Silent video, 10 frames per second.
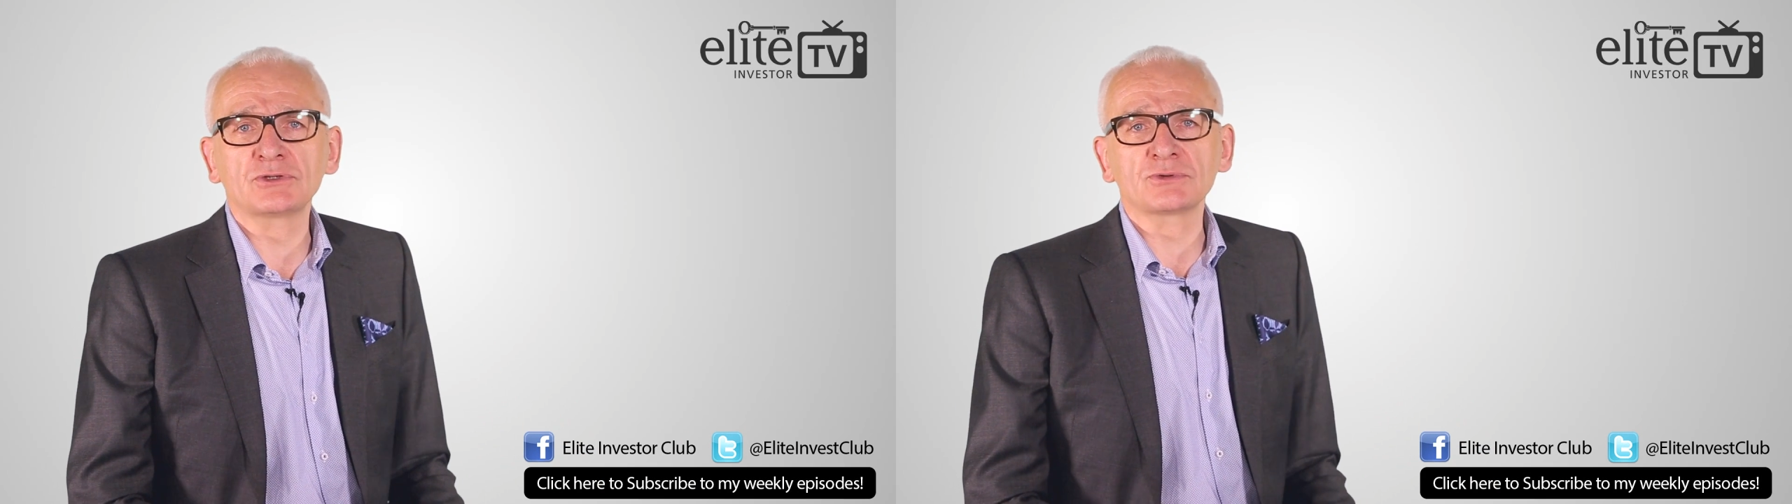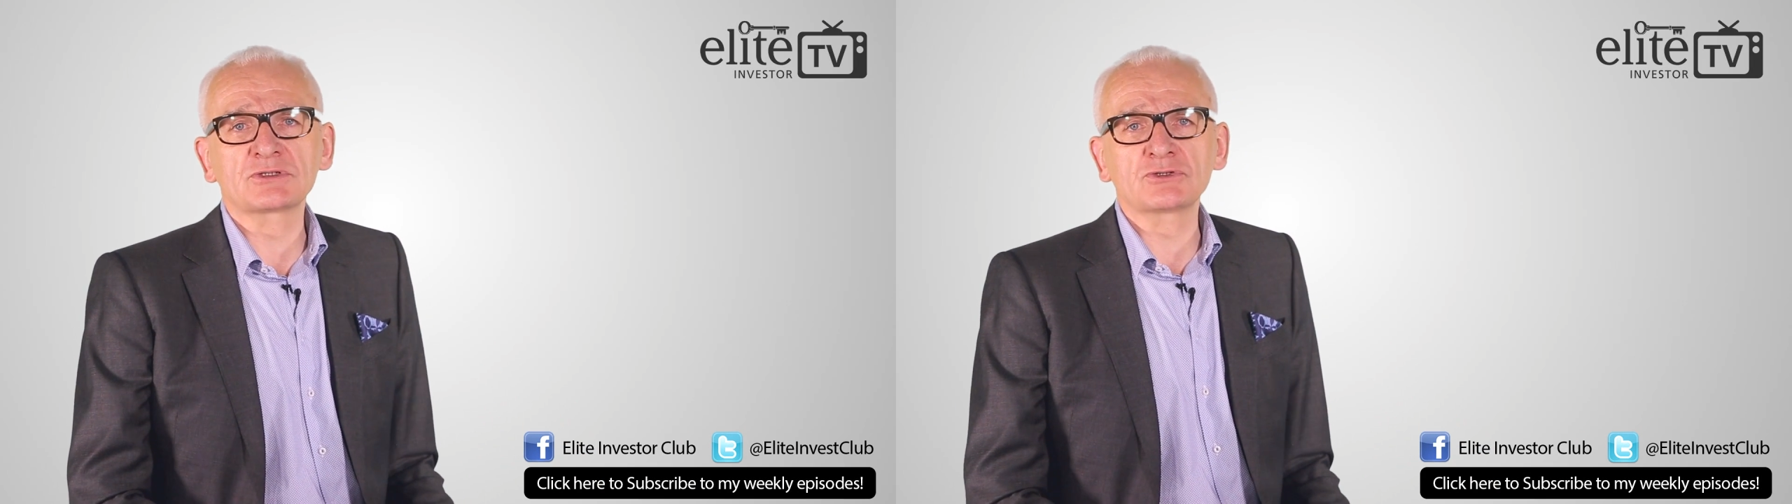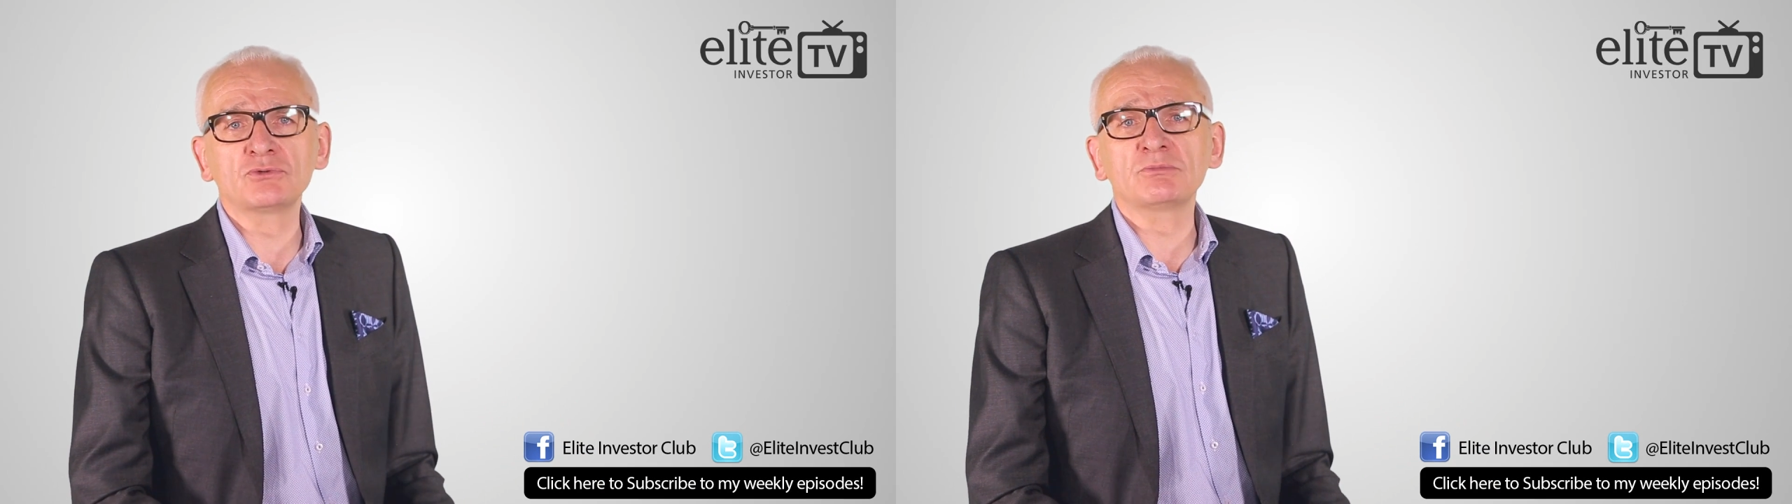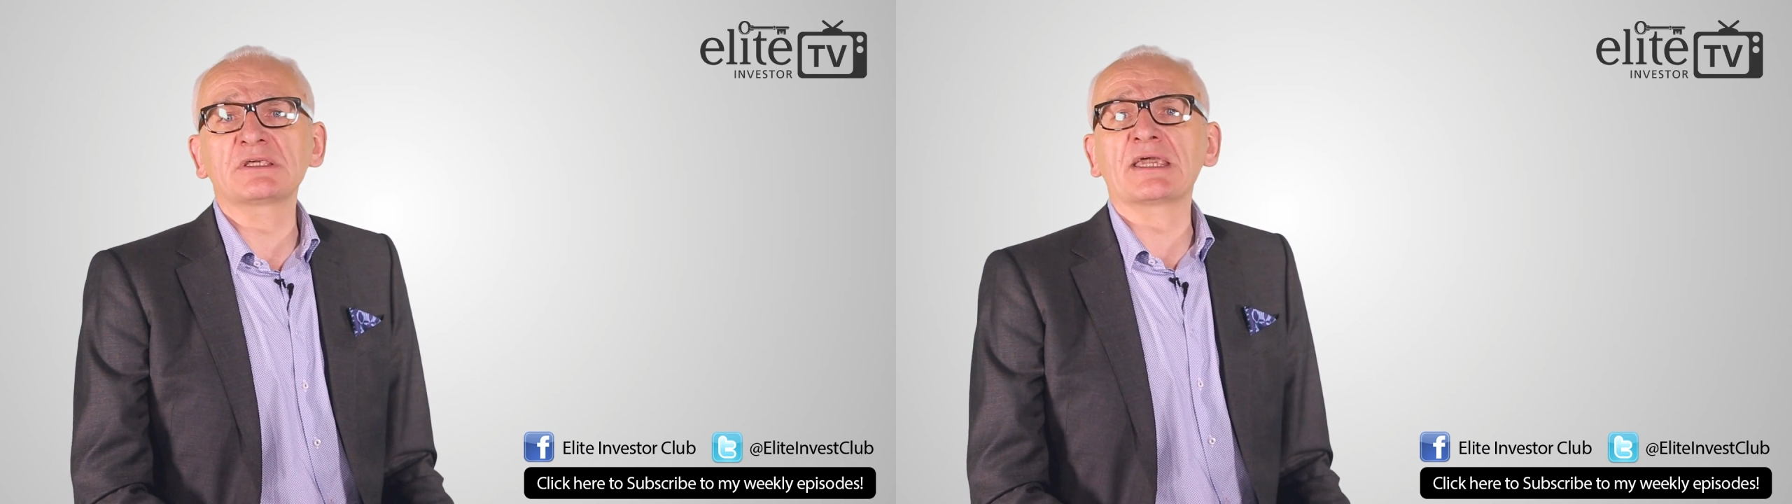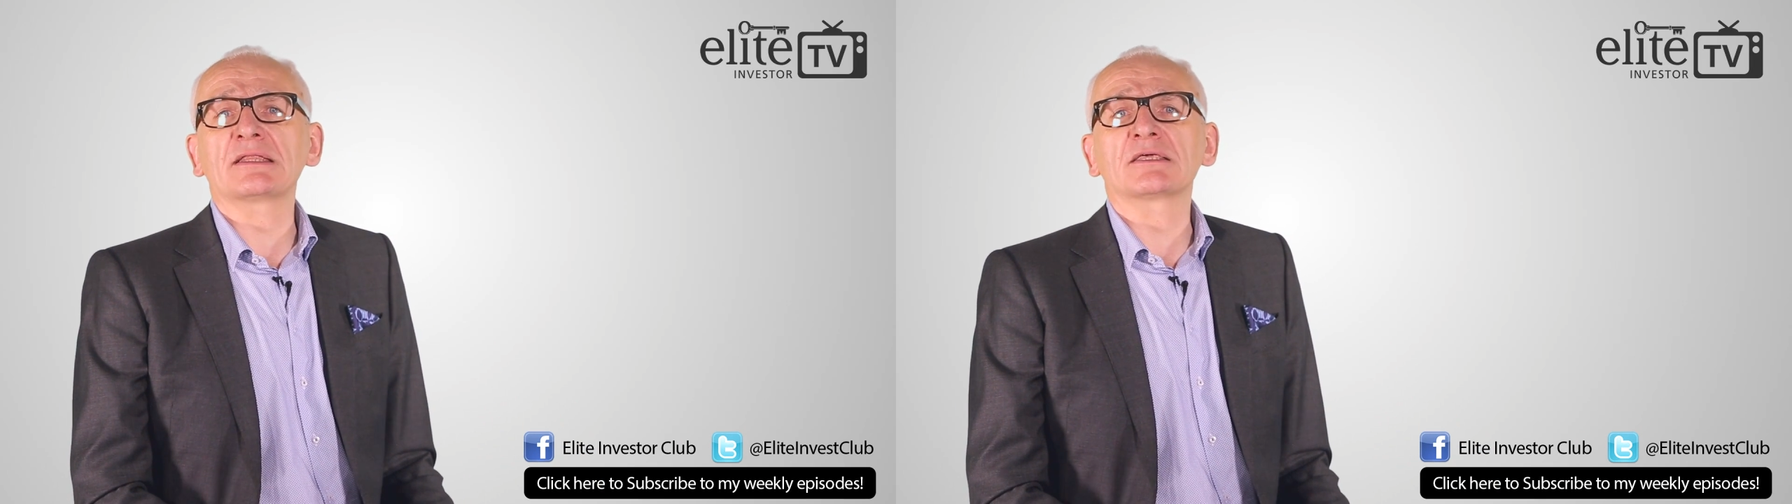you'll soon be
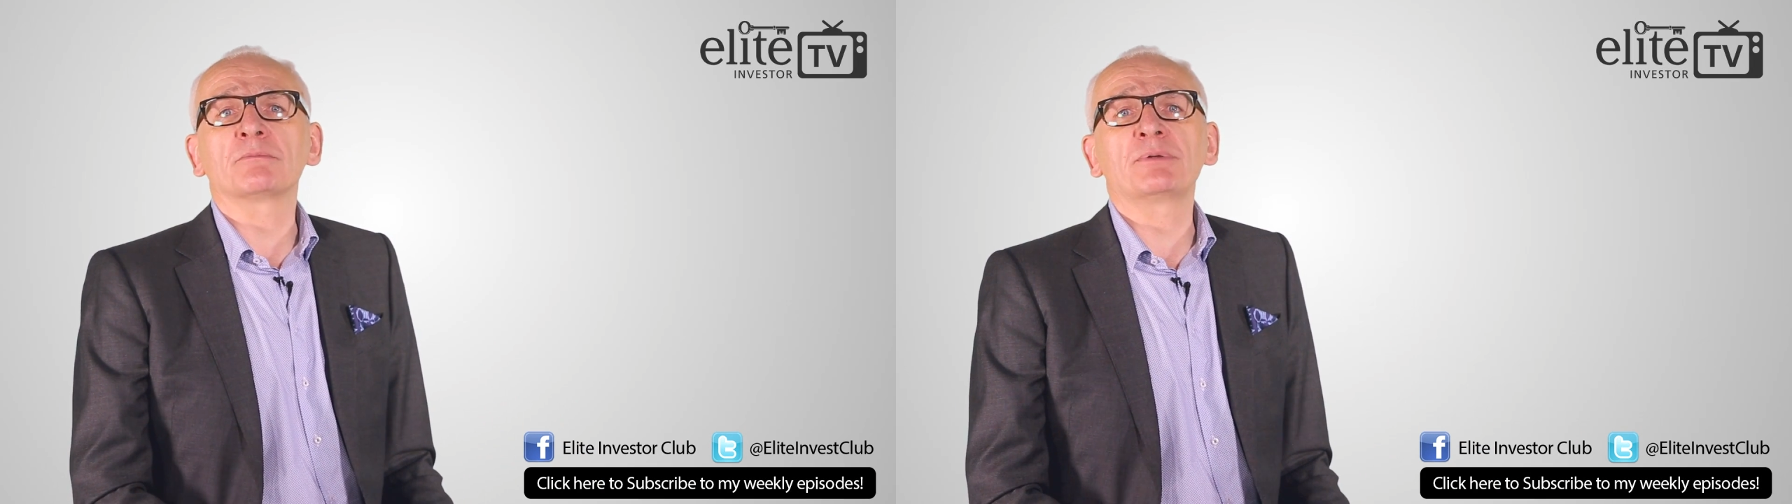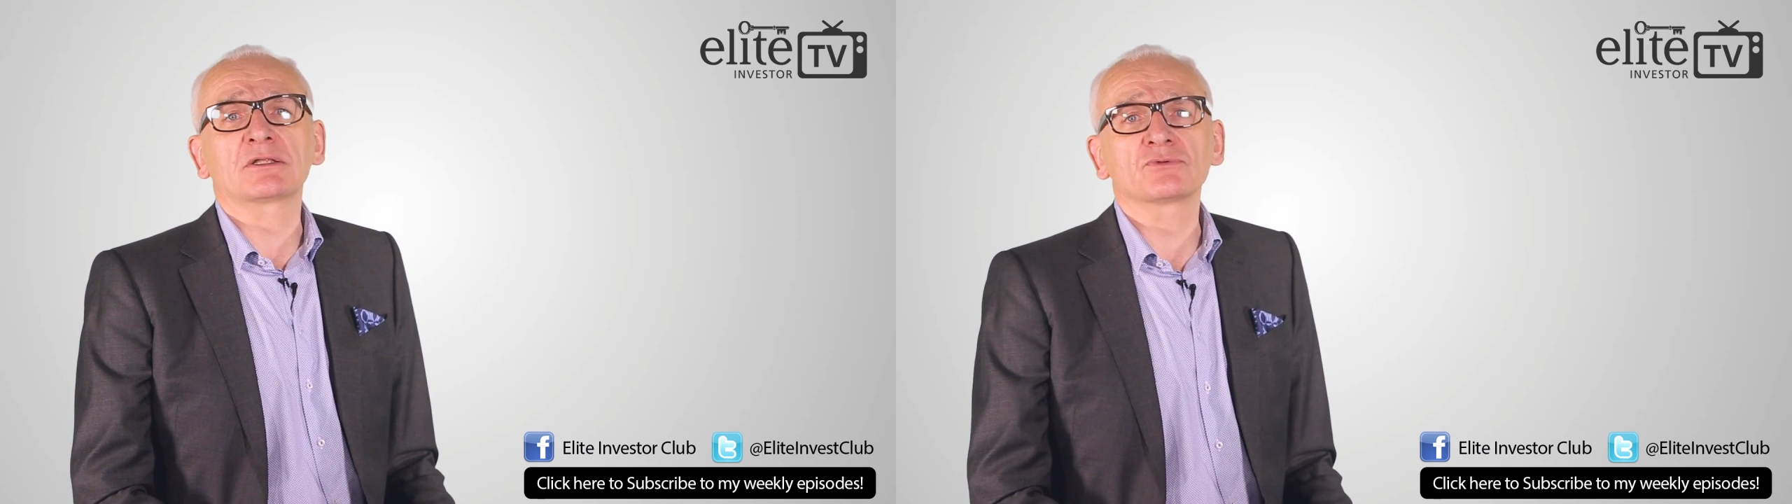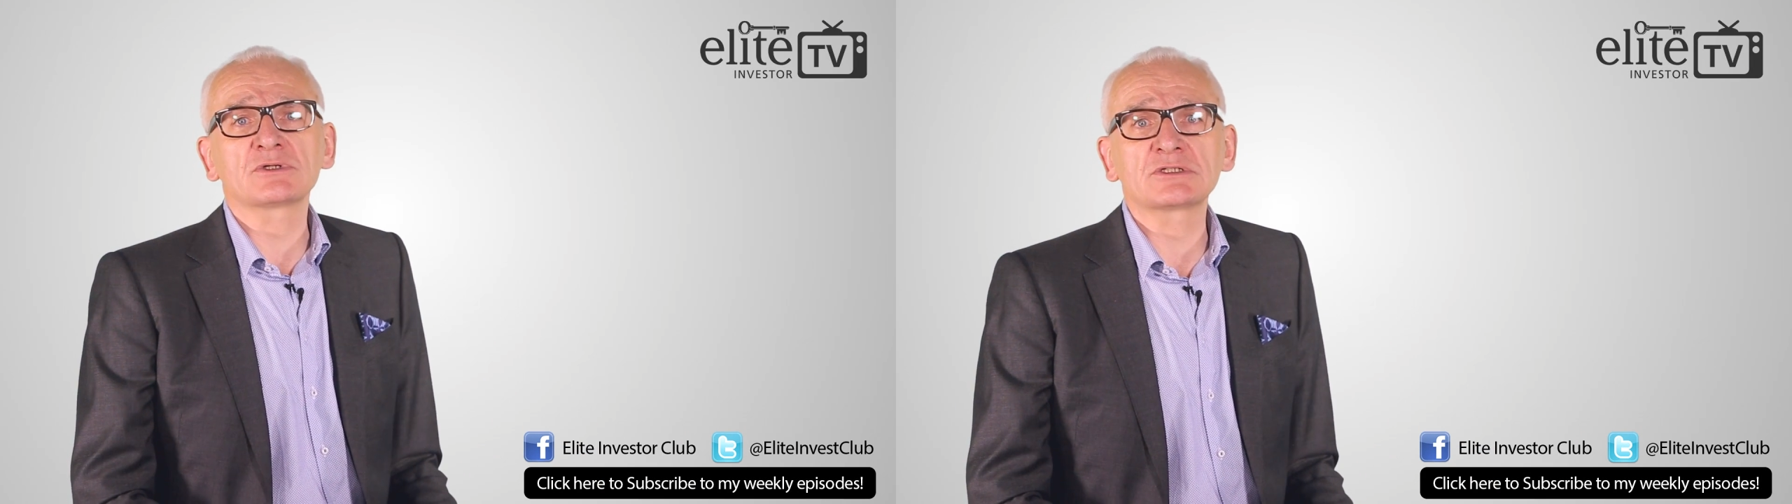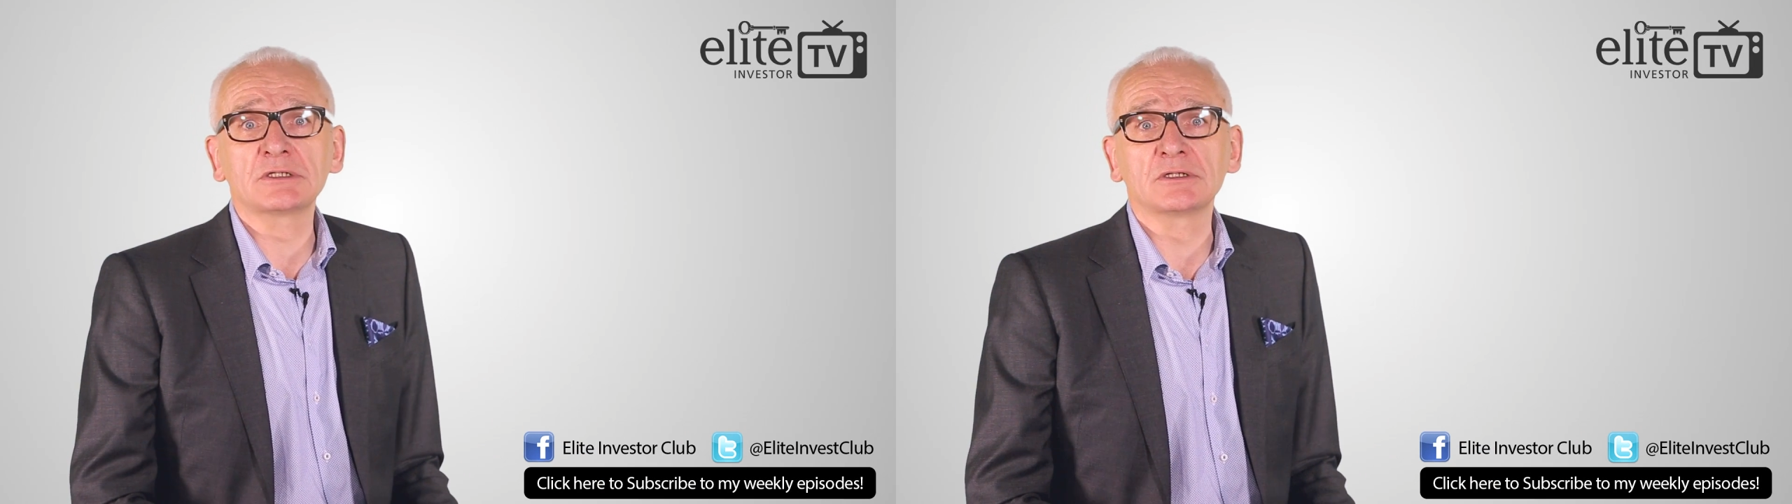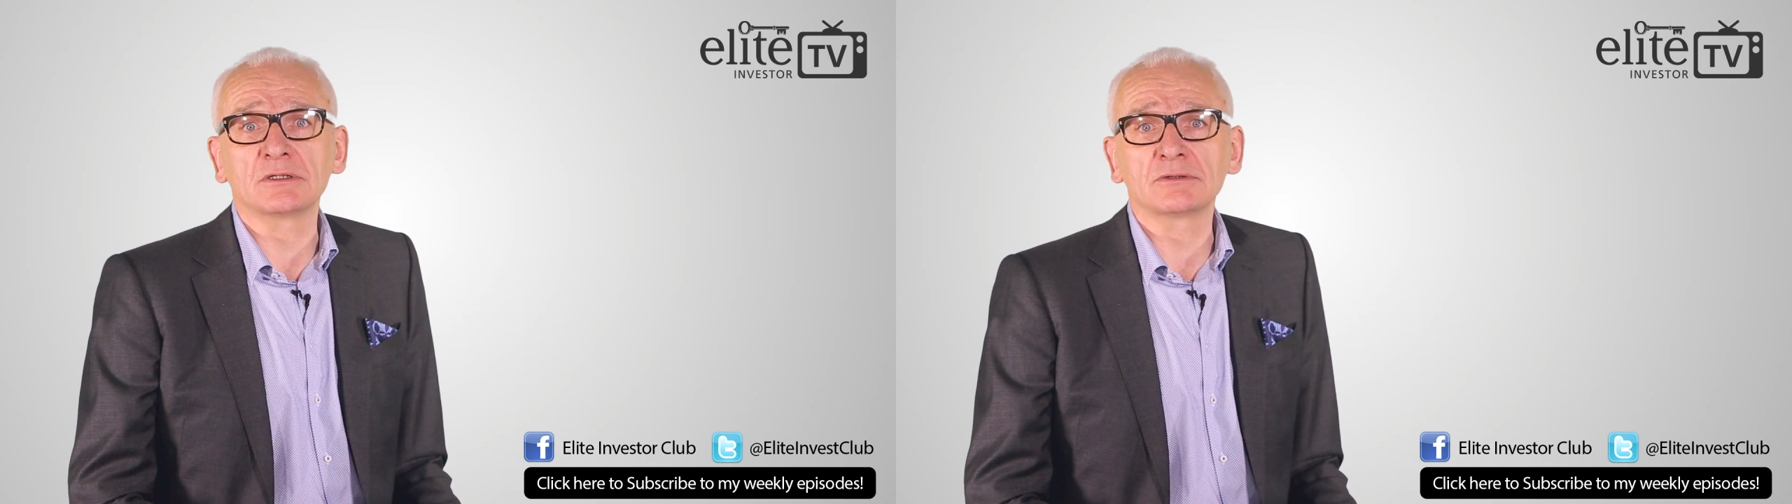getting a better
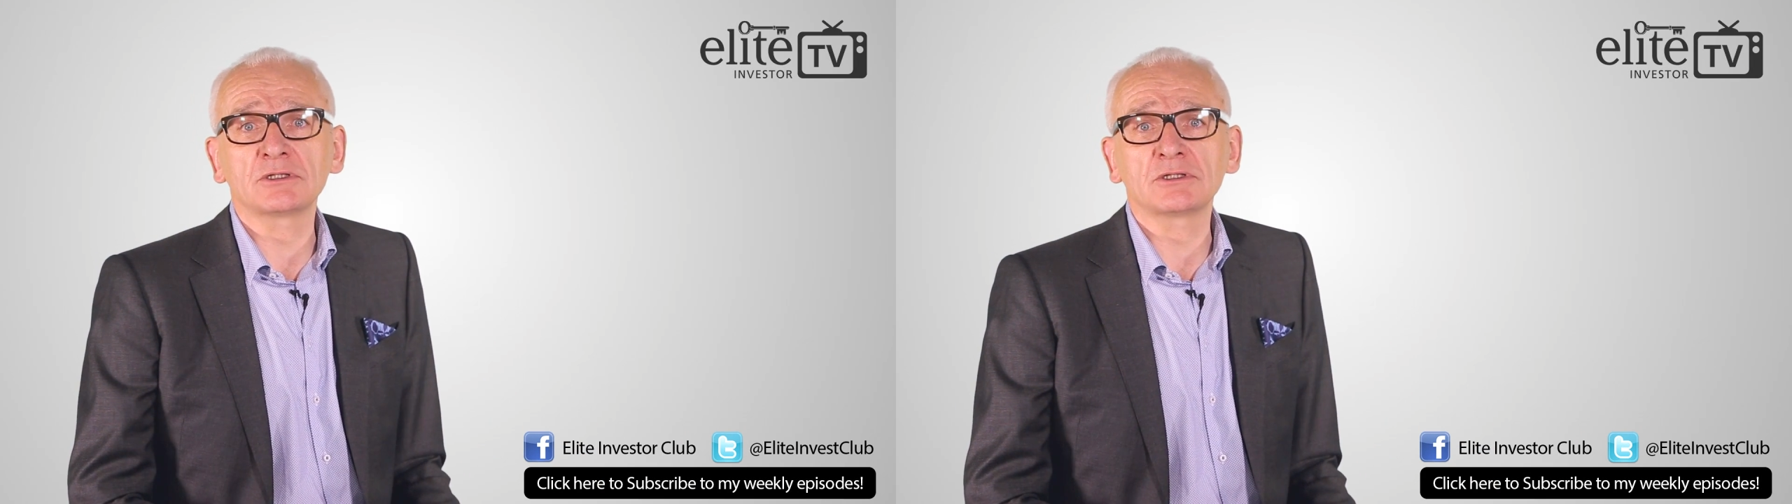return